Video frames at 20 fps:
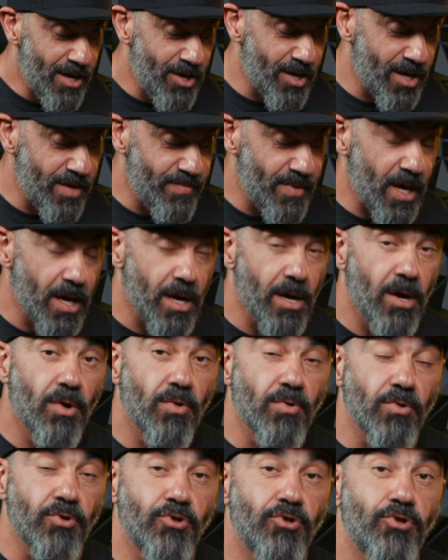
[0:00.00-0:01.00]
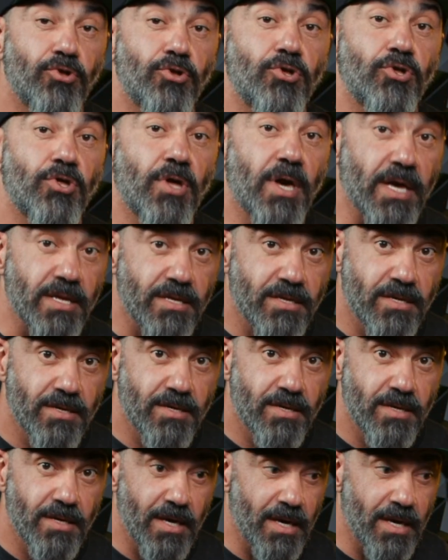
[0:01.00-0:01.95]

you're going to be like, oh shit,